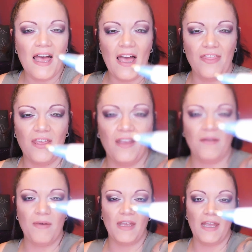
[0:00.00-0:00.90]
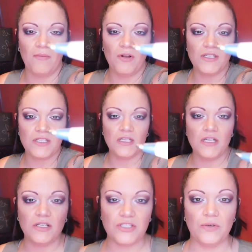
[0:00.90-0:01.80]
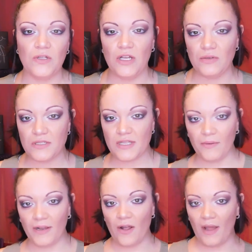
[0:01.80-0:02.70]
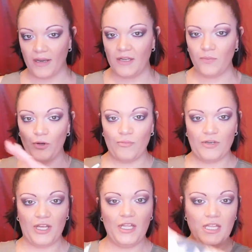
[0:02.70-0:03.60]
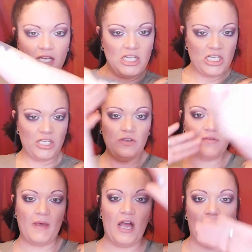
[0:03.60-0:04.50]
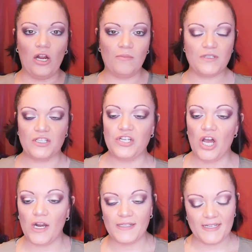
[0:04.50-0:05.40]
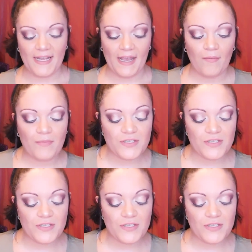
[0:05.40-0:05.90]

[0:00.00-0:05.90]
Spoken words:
I think my camera is a little too close. There we go. I need room to use my arms and talk today.